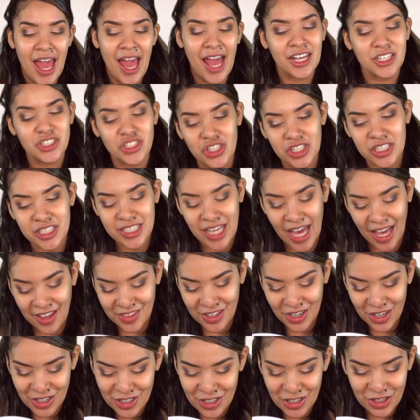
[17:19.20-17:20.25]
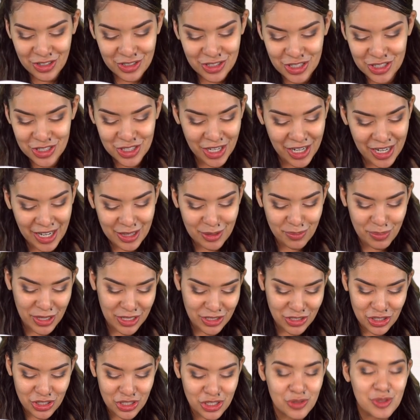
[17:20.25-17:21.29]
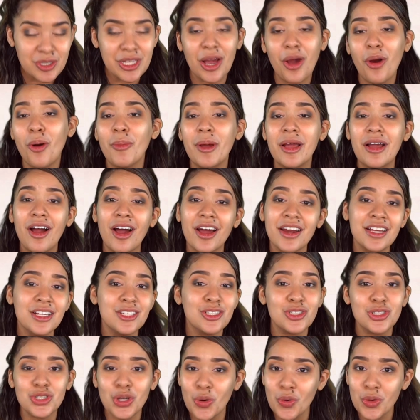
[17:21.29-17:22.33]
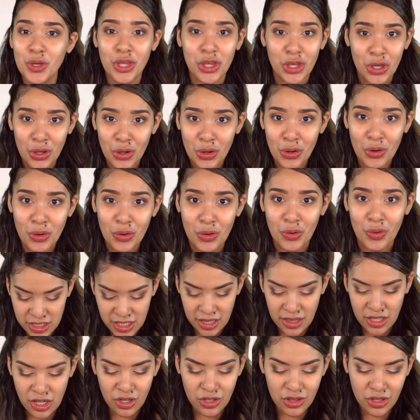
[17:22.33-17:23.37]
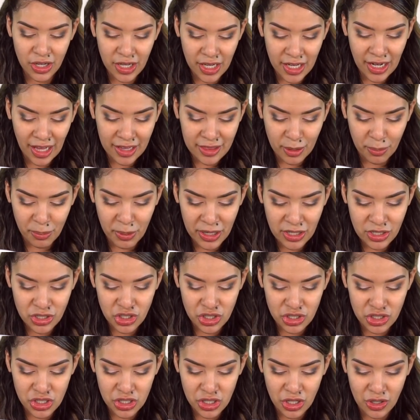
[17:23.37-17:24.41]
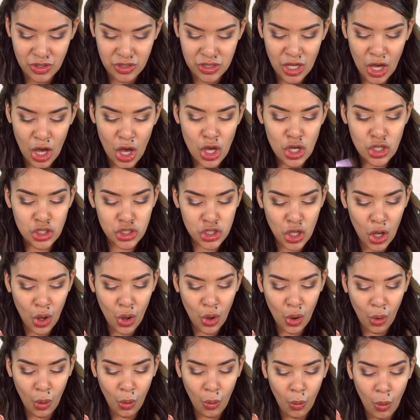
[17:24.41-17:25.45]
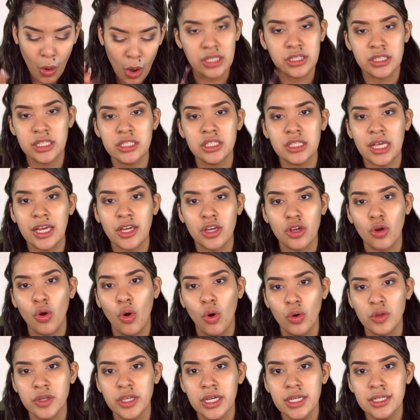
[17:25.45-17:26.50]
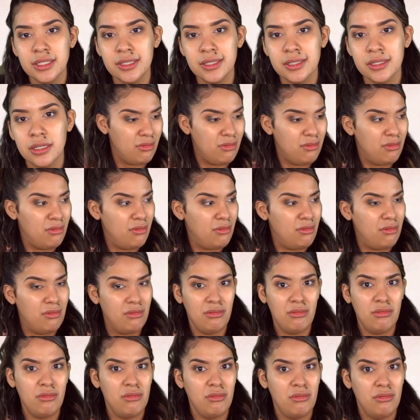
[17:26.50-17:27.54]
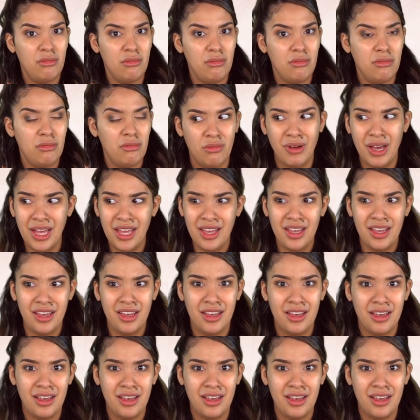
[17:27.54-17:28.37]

And she sat there, you know, she's looking at the picture, and she was like, "Oh my God, he's so cute." Sitting there looking at the picture, and she goes, "So, is this like your oldest?" What?